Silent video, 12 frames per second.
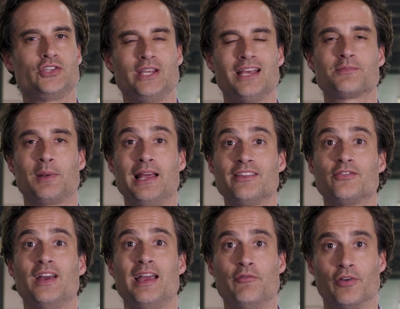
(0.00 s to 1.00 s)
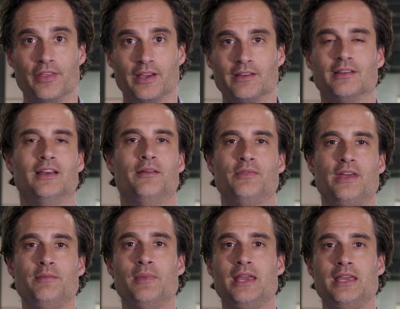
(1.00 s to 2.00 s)
She has plans for everything.
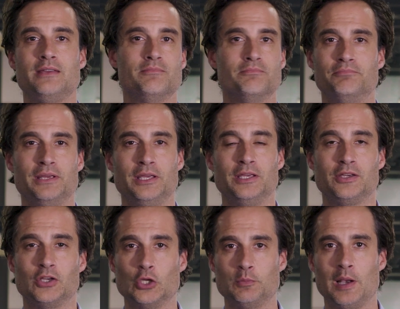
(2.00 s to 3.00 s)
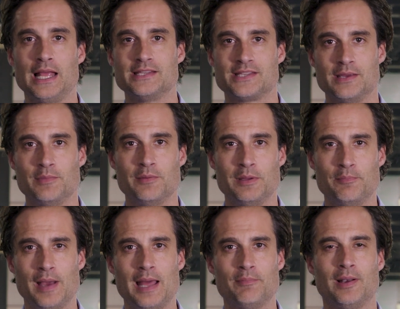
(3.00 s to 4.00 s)
They may be good plans, they may be
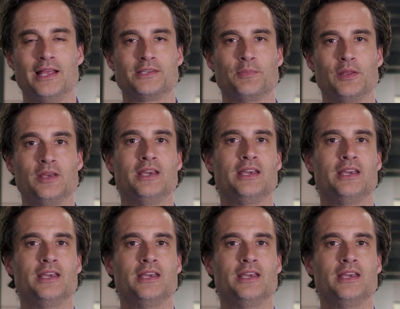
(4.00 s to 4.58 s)
bad plans, but